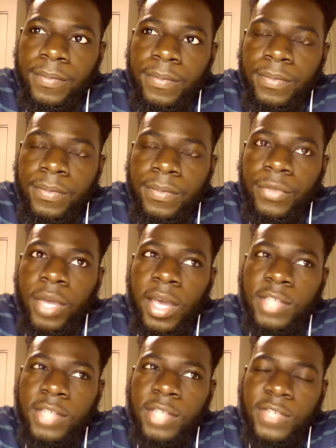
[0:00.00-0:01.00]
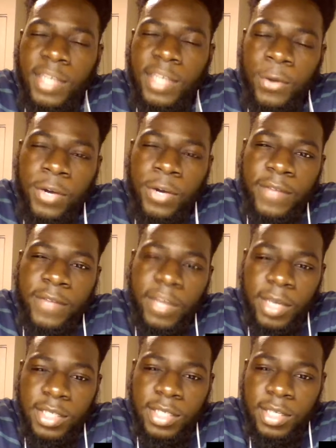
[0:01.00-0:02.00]
three hands of the same coin, if that
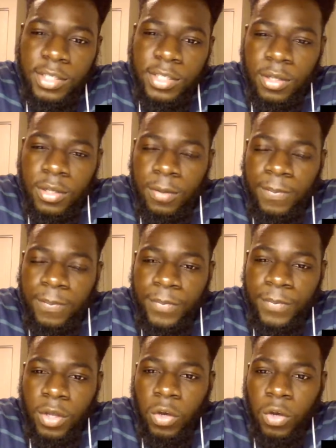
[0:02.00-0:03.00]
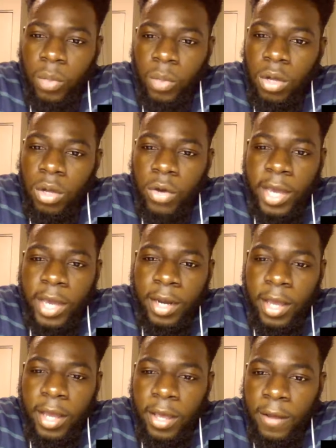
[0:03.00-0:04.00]
makes sense. We all go hand in
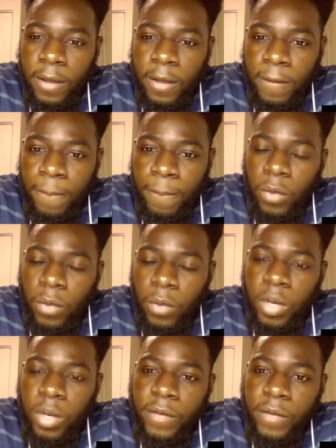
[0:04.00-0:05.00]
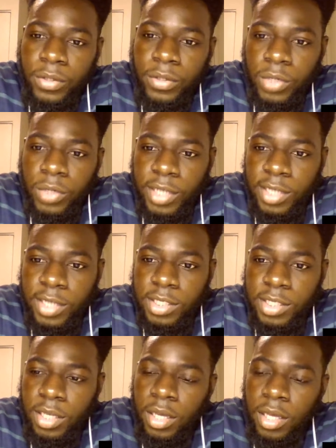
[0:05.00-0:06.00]
hand. Whenever George has
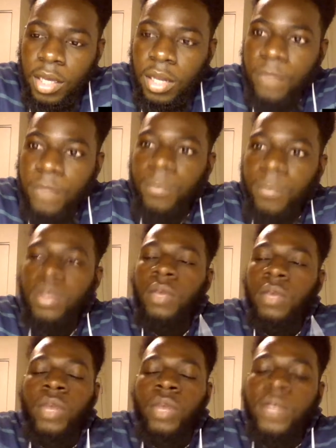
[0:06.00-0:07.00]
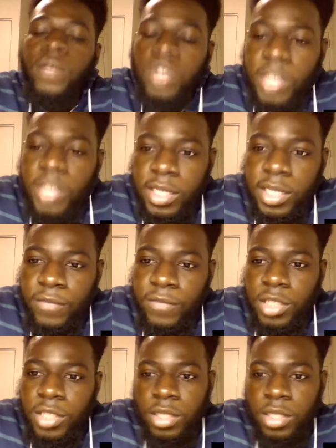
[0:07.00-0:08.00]
whenever George has
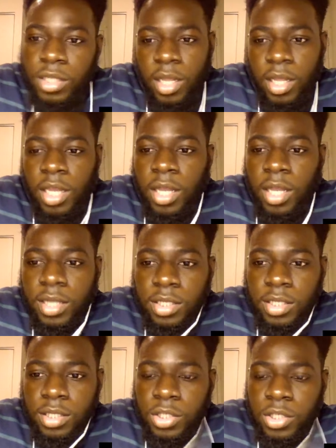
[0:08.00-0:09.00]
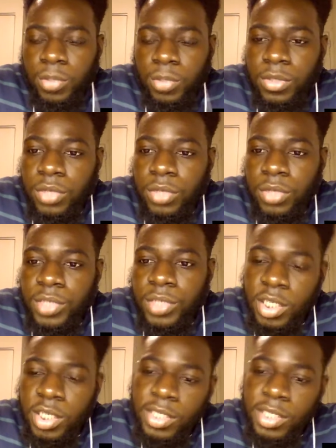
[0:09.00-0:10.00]
information that he'd like to distribute to the region, he'd
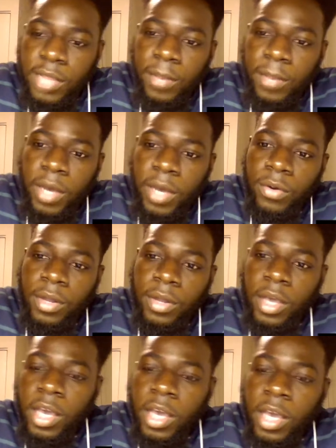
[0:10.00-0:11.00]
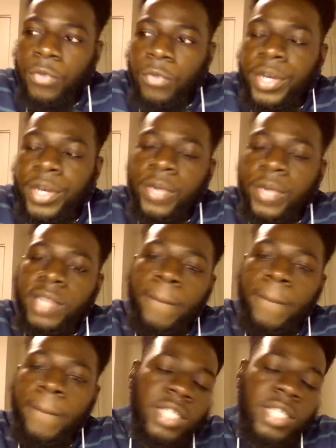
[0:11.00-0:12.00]
send them out and redirect them
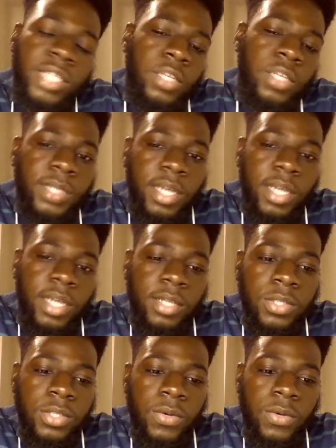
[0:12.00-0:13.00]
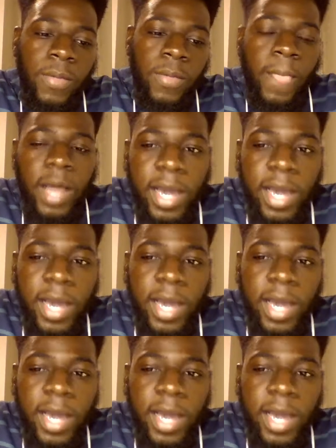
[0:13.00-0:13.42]
back to the website. So I kind